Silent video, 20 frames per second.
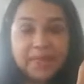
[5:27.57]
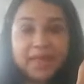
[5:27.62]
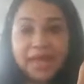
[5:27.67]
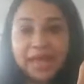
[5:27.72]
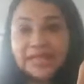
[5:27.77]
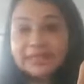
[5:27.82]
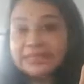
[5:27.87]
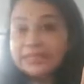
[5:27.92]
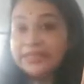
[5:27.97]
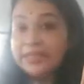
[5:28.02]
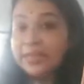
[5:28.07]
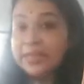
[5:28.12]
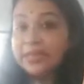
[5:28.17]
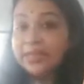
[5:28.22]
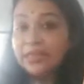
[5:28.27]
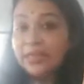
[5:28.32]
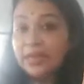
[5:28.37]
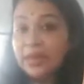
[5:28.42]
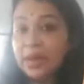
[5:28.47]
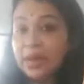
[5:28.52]
And
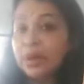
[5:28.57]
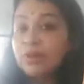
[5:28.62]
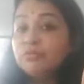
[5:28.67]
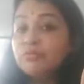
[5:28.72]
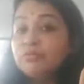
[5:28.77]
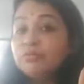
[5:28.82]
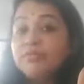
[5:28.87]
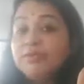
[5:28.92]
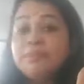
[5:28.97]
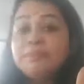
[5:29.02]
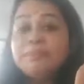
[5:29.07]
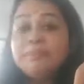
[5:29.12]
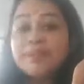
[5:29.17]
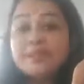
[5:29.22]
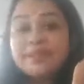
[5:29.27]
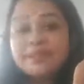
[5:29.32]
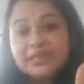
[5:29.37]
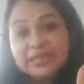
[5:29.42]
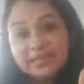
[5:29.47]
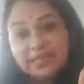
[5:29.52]
second, how do we
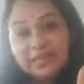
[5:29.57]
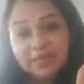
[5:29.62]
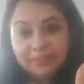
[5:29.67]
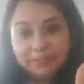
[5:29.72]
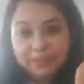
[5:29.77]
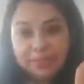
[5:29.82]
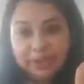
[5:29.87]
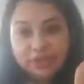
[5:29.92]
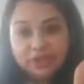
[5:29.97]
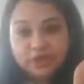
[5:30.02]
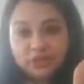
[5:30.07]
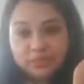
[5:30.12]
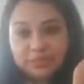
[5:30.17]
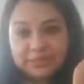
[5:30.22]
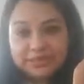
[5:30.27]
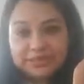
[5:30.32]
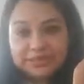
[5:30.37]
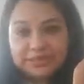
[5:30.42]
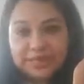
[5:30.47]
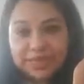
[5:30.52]
maintain the pH of
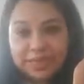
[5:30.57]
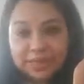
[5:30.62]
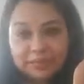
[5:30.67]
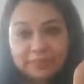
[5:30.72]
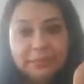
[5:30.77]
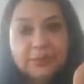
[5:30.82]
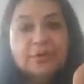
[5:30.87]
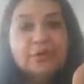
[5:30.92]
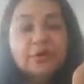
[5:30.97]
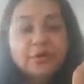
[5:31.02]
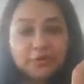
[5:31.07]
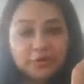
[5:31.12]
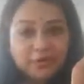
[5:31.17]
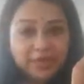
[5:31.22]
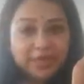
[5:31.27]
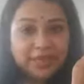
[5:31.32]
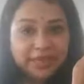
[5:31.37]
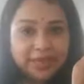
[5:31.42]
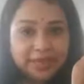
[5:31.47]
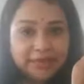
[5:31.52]
the scalp or
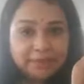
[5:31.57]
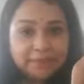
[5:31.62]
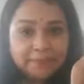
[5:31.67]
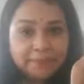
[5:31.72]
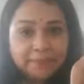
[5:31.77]
the hair?